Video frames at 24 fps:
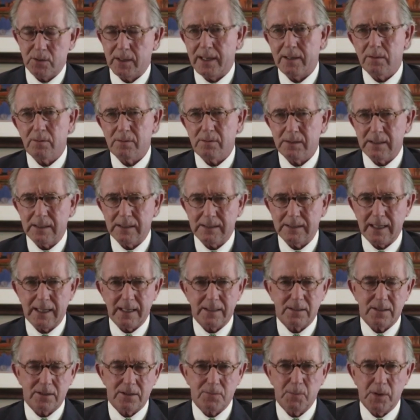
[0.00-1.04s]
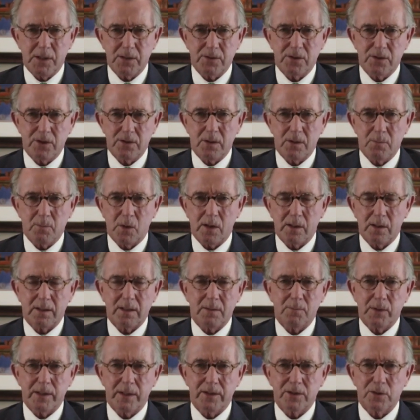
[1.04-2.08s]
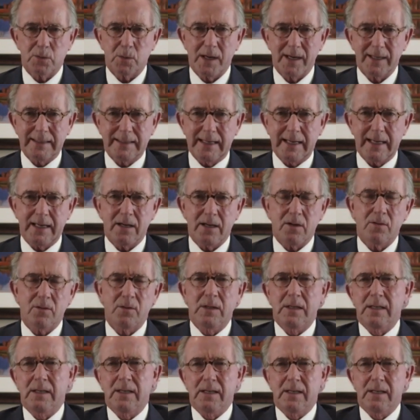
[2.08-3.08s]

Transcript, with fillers: So I don't think that's as much in the marketplace right now